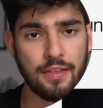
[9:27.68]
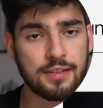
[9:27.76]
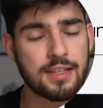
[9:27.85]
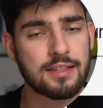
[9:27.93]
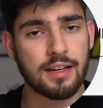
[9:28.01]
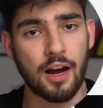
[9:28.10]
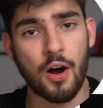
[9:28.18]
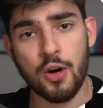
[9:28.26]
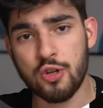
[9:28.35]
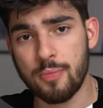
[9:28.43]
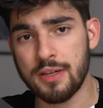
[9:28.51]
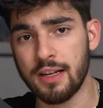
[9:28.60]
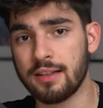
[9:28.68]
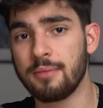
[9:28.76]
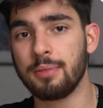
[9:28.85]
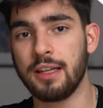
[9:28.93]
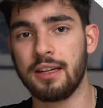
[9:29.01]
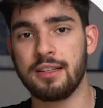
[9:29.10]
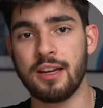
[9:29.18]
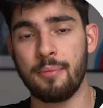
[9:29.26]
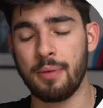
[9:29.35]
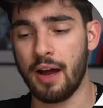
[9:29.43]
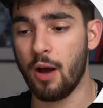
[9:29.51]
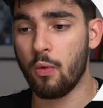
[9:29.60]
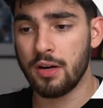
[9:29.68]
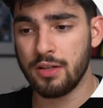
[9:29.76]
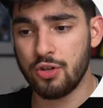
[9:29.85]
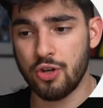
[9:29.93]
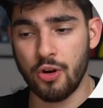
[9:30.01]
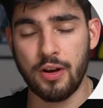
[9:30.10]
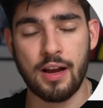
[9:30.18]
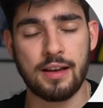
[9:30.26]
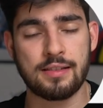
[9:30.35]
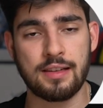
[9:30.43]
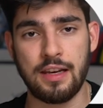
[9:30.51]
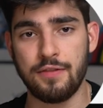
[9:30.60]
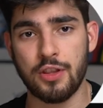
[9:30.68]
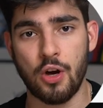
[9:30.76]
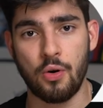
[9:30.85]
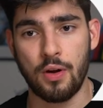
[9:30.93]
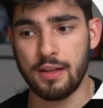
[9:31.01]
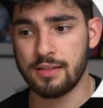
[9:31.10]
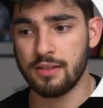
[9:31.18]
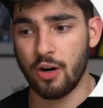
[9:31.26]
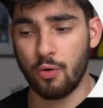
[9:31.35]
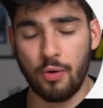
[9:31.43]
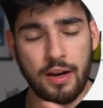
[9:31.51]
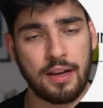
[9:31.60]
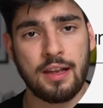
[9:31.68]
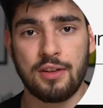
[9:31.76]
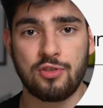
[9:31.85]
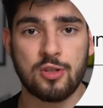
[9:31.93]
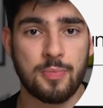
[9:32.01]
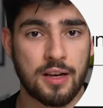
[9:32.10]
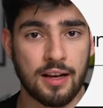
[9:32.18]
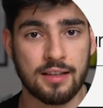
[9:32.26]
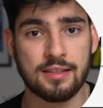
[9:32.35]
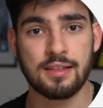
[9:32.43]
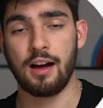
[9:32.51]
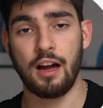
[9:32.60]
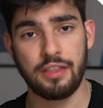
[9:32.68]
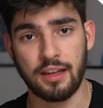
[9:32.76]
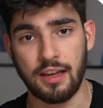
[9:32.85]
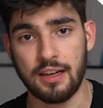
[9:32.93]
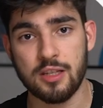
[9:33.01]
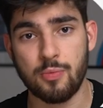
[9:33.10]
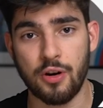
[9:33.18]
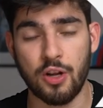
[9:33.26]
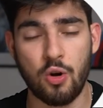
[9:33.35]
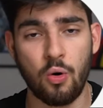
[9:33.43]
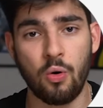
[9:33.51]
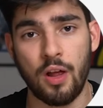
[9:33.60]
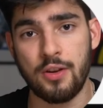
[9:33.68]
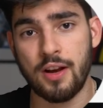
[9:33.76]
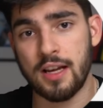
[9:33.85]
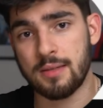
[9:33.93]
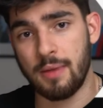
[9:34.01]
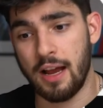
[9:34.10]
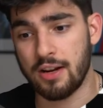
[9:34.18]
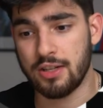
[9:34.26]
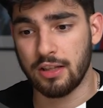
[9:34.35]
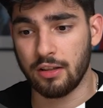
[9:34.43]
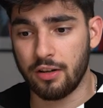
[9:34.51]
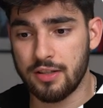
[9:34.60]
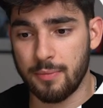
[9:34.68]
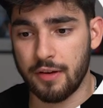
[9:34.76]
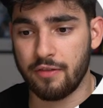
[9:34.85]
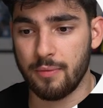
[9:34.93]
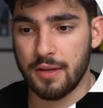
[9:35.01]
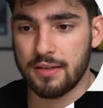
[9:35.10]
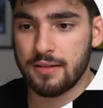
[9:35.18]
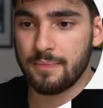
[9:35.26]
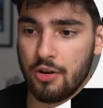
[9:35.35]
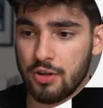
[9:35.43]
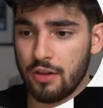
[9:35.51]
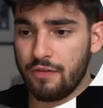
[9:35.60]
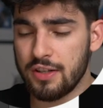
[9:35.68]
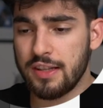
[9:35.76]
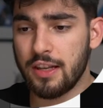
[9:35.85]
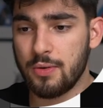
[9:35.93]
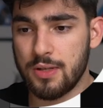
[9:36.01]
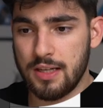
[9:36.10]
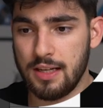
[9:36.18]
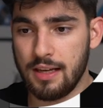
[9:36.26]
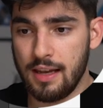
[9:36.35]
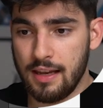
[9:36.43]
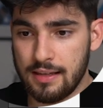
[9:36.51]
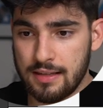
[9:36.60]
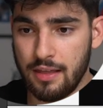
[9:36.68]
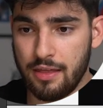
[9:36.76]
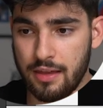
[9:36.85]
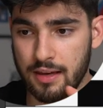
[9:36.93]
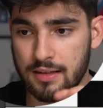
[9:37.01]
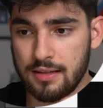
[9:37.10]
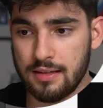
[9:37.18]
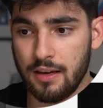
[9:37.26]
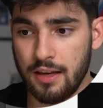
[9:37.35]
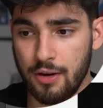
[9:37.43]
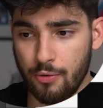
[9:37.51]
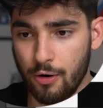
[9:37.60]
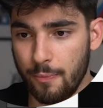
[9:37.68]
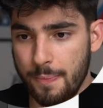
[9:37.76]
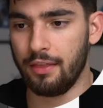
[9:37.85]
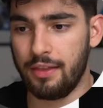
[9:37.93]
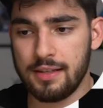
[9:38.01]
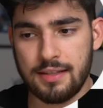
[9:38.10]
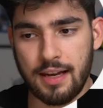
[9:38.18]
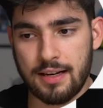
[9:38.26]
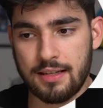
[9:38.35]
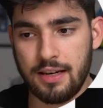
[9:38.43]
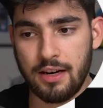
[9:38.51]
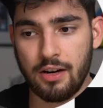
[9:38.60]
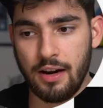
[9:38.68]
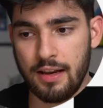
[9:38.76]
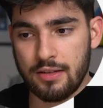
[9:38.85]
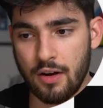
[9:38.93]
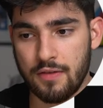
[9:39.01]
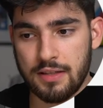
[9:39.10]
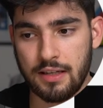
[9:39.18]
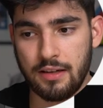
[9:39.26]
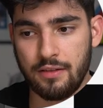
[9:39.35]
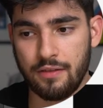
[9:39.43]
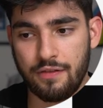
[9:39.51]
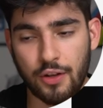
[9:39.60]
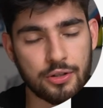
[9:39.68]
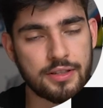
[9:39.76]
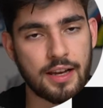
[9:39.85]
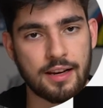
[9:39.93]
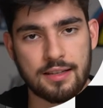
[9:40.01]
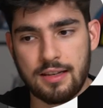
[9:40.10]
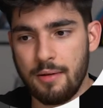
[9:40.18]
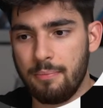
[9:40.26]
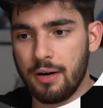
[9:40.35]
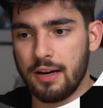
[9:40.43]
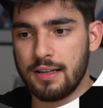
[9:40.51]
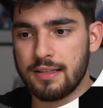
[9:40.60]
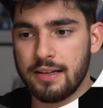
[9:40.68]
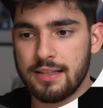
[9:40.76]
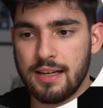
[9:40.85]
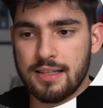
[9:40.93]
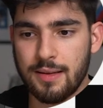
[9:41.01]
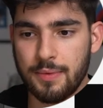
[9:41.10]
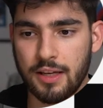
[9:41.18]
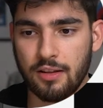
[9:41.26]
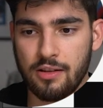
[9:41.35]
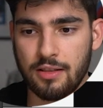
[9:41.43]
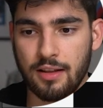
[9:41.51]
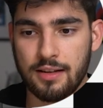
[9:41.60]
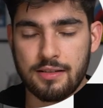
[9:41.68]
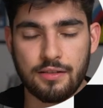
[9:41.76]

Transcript: This isn't 100% completed yet, but I wanted to show you guys, even though it's not ready, just because I think it is pretty cool and you guys might actually learn something from this. So the first thing you see is this hero. This text here is obviously filler text, but it's gonna say something along the lines